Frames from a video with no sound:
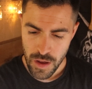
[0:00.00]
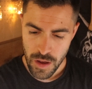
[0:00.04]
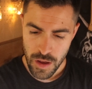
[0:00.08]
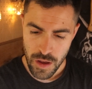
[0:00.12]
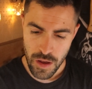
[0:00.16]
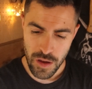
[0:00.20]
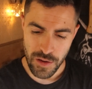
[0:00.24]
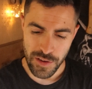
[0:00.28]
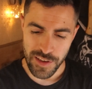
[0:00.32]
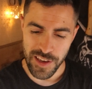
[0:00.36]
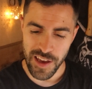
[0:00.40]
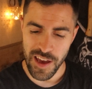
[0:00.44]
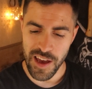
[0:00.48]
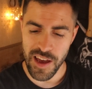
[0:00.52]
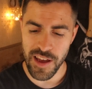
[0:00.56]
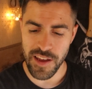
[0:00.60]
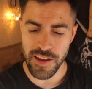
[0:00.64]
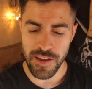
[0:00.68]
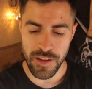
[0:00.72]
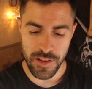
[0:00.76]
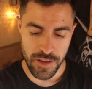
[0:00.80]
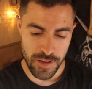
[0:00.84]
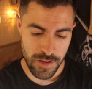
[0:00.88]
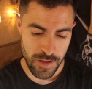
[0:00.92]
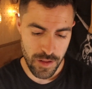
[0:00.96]

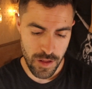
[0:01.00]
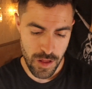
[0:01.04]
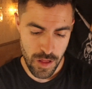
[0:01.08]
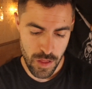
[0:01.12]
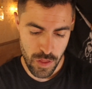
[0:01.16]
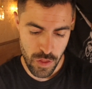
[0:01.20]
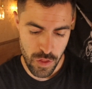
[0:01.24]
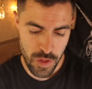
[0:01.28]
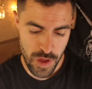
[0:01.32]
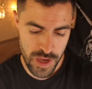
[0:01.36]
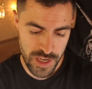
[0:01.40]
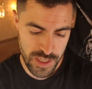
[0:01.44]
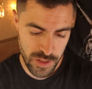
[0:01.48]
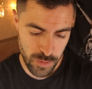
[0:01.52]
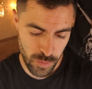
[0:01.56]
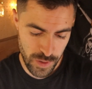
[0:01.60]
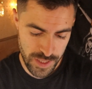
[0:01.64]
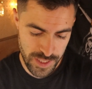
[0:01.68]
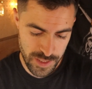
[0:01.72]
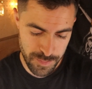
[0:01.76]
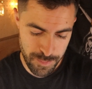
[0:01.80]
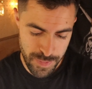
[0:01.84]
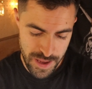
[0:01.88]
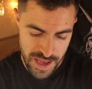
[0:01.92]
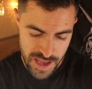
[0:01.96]
Okay, this
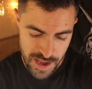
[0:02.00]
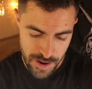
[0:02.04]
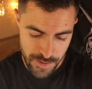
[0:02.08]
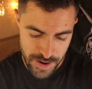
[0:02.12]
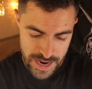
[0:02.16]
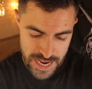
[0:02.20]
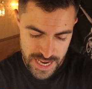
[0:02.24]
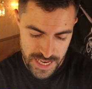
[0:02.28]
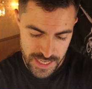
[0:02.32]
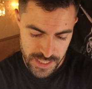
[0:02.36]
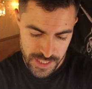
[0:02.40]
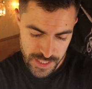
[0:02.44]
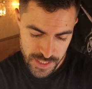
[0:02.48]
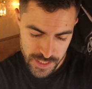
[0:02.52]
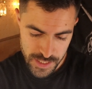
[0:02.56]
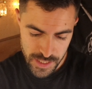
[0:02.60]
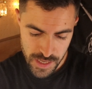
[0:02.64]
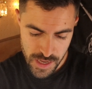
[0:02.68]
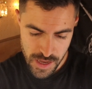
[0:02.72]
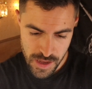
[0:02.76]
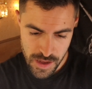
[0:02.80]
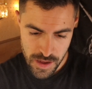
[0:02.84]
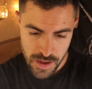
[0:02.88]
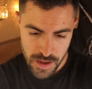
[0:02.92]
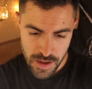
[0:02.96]
week's beer is
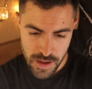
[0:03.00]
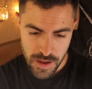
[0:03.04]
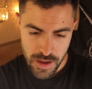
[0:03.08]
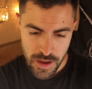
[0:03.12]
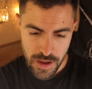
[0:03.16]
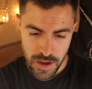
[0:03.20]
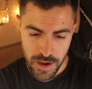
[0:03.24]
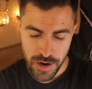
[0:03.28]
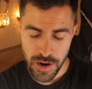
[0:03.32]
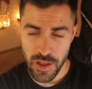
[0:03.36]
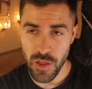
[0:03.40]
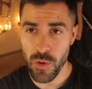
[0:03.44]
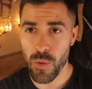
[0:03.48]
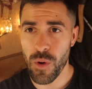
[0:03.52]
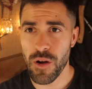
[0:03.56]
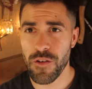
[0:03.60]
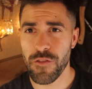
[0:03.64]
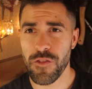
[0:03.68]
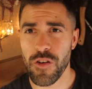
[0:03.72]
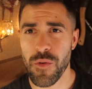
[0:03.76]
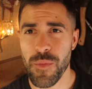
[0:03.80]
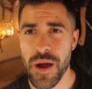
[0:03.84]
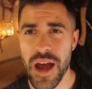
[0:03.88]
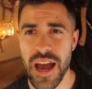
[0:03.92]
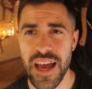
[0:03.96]
another one
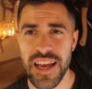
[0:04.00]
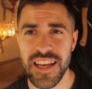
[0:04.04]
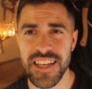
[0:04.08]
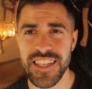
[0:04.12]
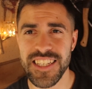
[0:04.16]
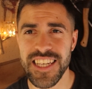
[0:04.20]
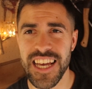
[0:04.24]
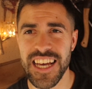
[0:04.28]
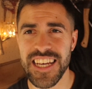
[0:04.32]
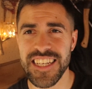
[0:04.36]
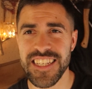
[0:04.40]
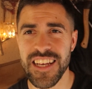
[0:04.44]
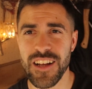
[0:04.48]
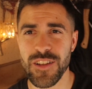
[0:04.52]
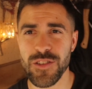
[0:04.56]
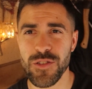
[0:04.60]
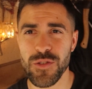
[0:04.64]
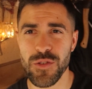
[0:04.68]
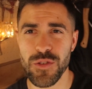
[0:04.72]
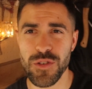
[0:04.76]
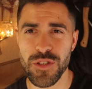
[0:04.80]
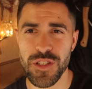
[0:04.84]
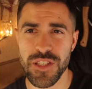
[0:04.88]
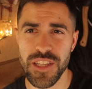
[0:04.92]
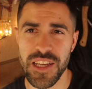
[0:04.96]
from Haze
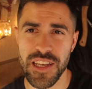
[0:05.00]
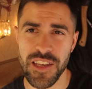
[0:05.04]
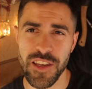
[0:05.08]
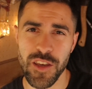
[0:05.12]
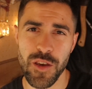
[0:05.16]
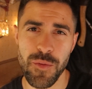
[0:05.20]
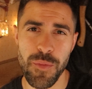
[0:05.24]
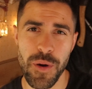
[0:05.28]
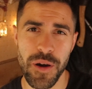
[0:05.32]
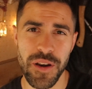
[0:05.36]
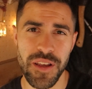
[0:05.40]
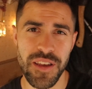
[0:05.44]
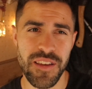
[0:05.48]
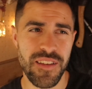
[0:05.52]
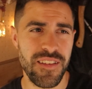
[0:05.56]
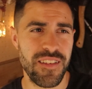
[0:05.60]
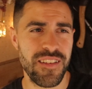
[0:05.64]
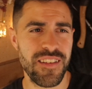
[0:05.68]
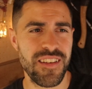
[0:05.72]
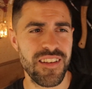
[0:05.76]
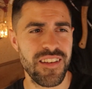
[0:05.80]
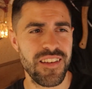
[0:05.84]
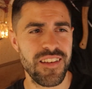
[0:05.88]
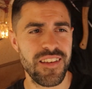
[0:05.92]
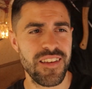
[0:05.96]
Outdoors. Thank you, buddy.
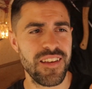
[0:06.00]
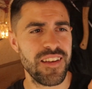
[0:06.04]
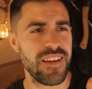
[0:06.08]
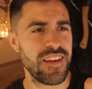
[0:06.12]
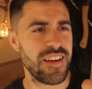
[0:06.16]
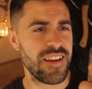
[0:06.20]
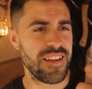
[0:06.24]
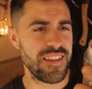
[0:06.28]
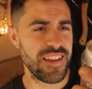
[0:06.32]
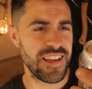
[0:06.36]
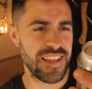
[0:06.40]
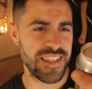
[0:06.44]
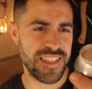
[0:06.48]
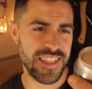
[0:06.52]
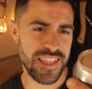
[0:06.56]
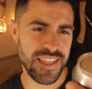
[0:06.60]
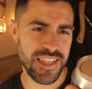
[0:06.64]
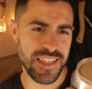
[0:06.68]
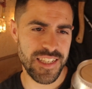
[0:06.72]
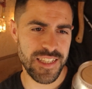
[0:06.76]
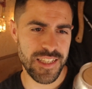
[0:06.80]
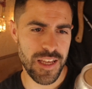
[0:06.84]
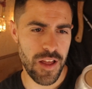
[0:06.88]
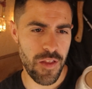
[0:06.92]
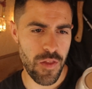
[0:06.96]
This
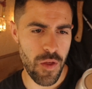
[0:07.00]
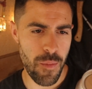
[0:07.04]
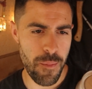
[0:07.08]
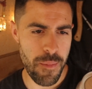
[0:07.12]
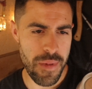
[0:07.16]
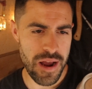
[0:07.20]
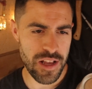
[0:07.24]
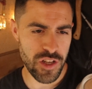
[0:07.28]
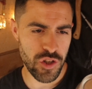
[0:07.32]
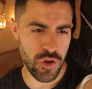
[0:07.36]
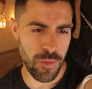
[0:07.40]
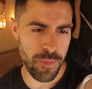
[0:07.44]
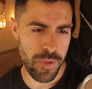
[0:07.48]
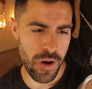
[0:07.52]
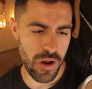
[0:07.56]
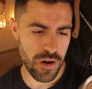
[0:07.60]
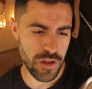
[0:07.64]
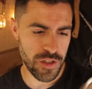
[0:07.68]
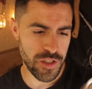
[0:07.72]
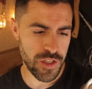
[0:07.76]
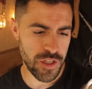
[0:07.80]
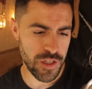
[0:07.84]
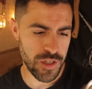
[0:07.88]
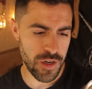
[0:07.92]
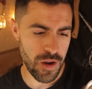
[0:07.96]
is the
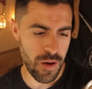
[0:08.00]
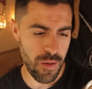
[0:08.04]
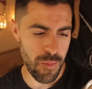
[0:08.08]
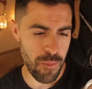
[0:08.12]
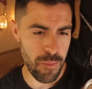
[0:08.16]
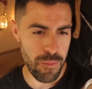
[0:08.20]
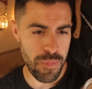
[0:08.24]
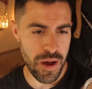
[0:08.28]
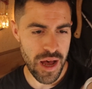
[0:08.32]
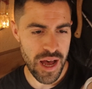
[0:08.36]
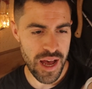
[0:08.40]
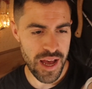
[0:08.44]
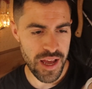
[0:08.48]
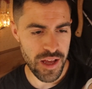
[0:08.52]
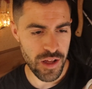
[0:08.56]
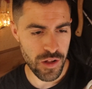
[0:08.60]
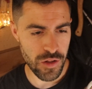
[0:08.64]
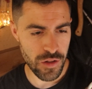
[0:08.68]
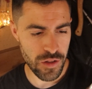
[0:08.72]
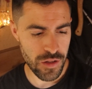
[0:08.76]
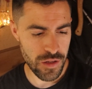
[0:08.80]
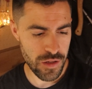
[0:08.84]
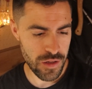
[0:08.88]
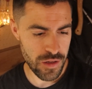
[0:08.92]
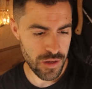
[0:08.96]
Metropolitan
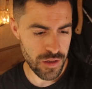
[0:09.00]
Pale